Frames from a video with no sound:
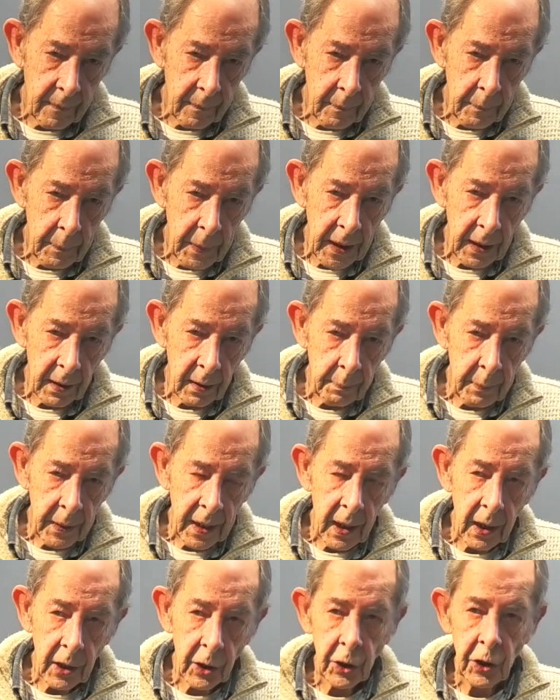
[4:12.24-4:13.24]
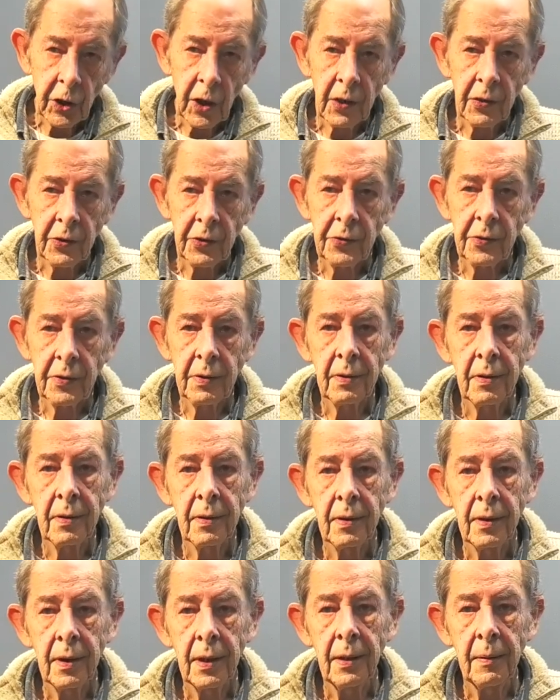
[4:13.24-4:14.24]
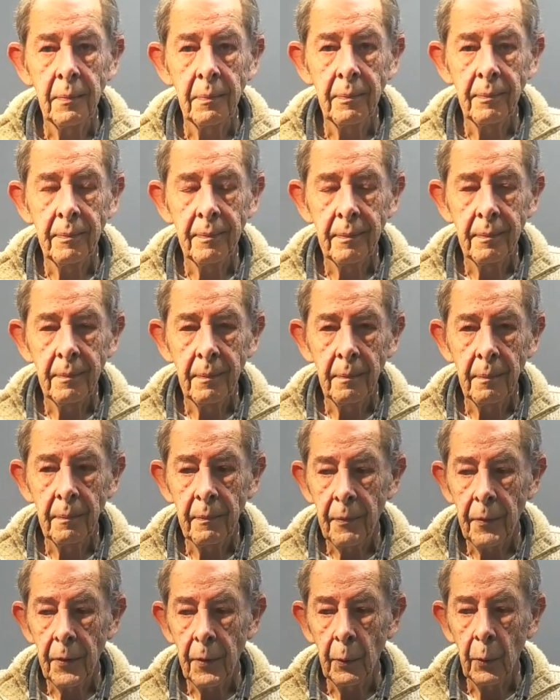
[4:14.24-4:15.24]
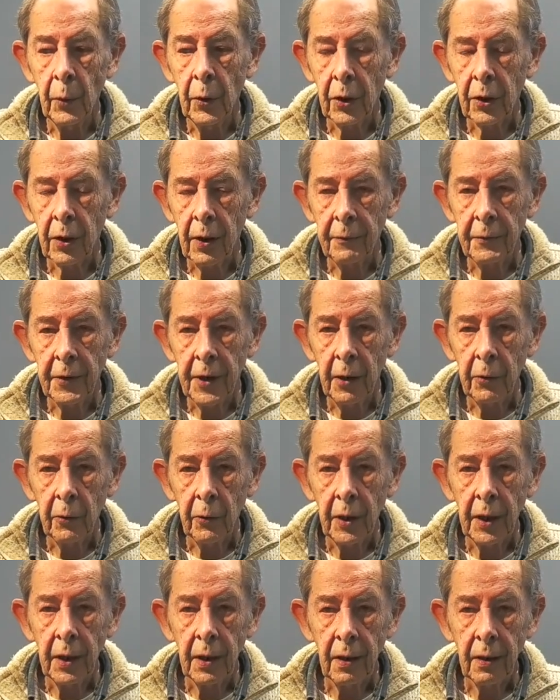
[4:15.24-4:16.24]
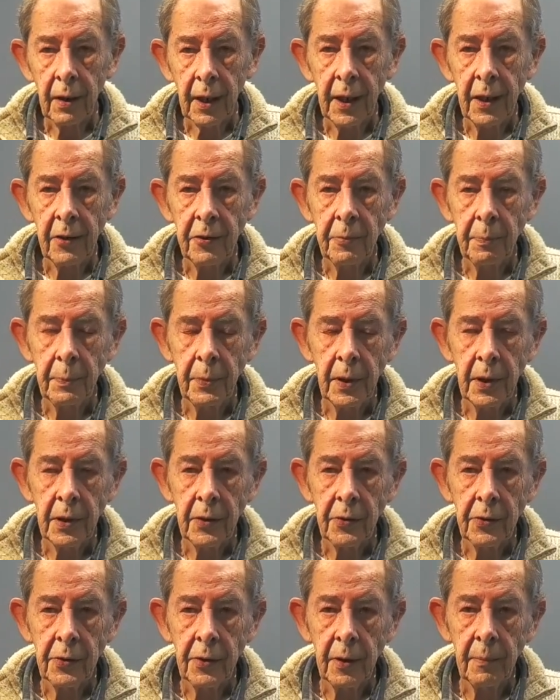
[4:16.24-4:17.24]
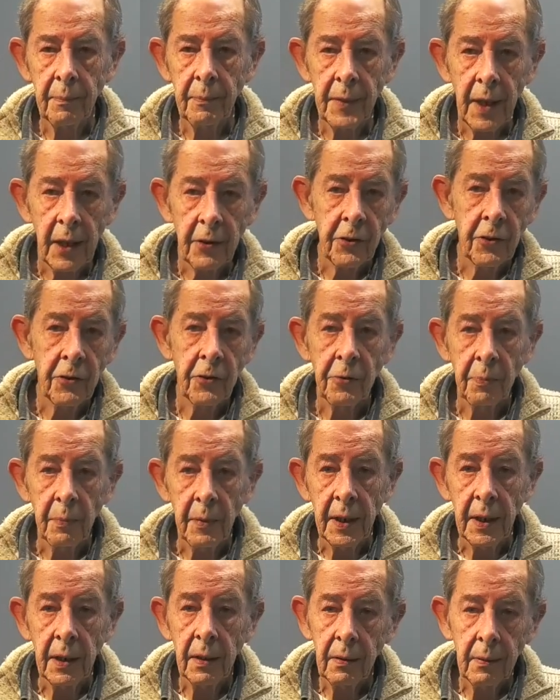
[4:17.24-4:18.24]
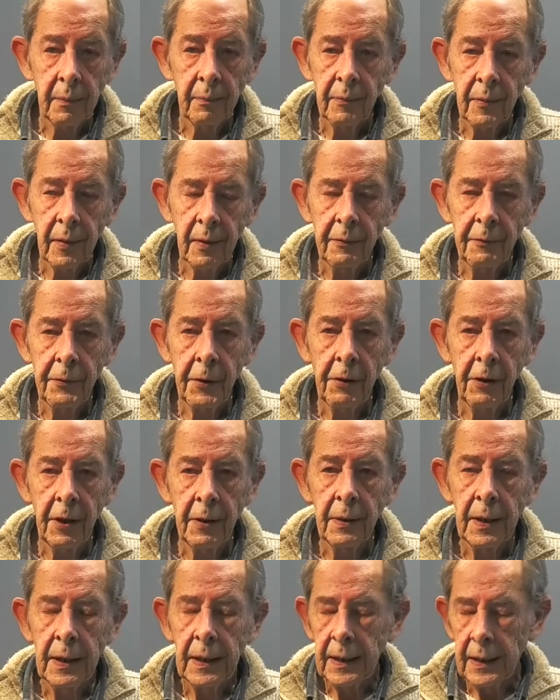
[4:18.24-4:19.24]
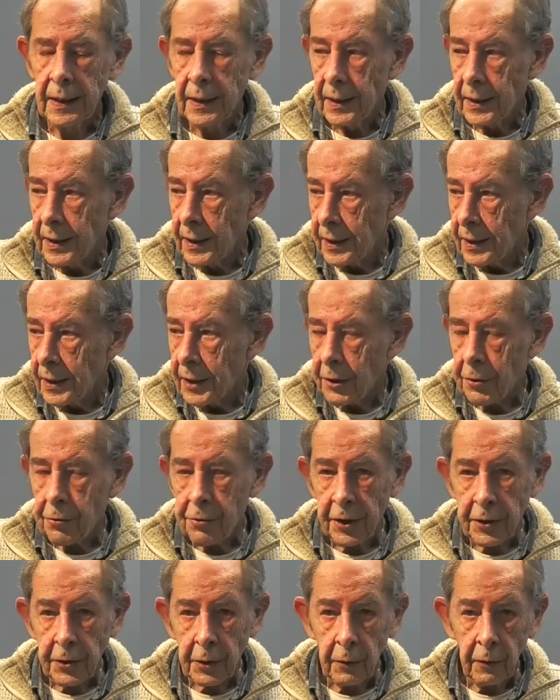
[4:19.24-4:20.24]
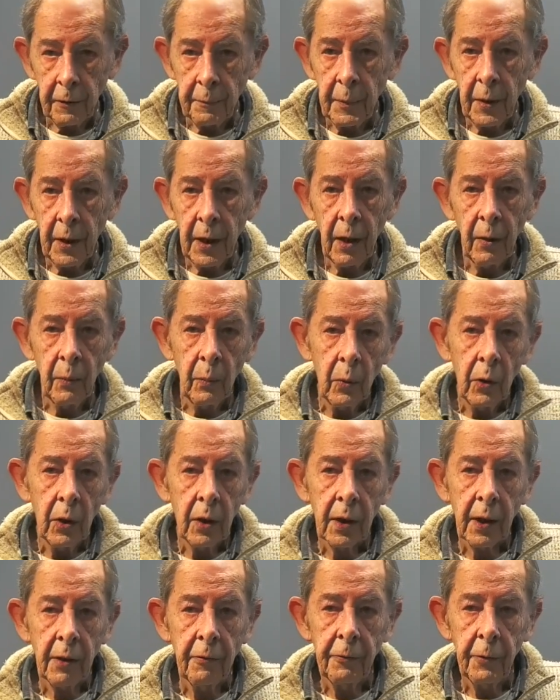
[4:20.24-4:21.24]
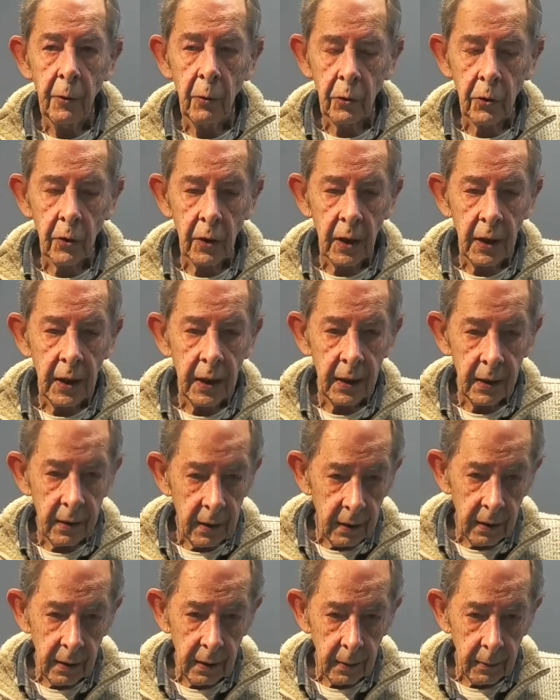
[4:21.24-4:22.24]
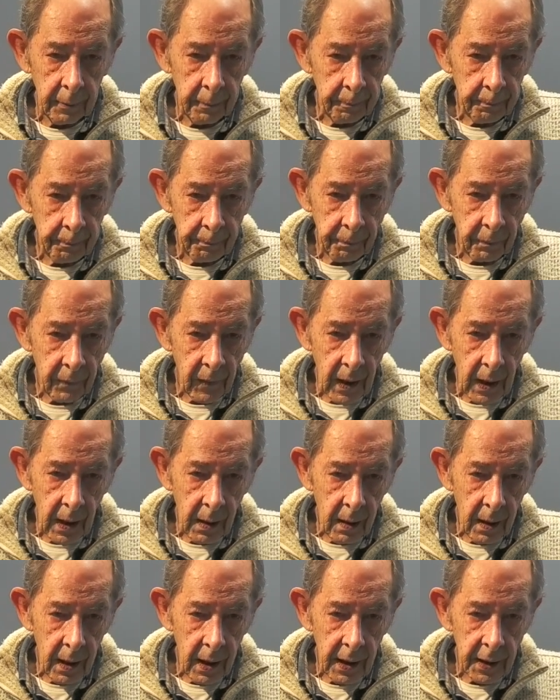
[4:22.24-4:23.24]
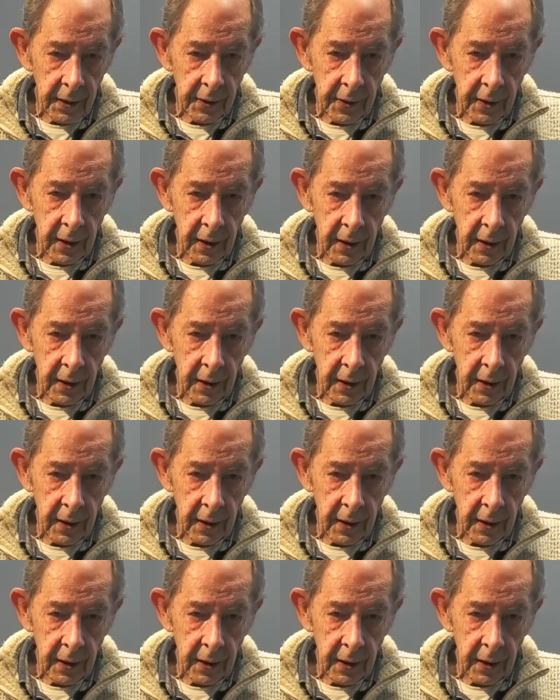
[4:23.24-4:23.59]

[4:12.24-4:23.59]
being a bit unjust in the work I've done on it, I guess, but that's just me. I'm very critical of my own work, unfortunately, and